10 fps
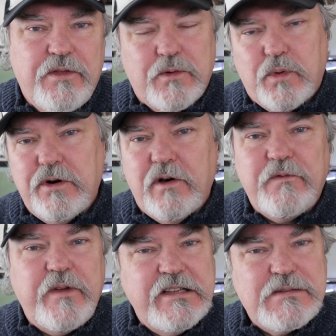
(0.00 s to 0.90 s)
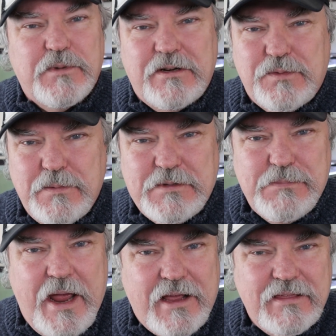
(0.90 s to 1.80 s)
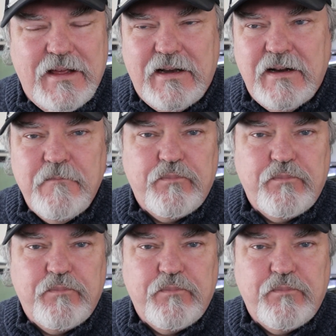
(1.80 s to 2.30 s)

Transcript: There were no Facebook groups back then,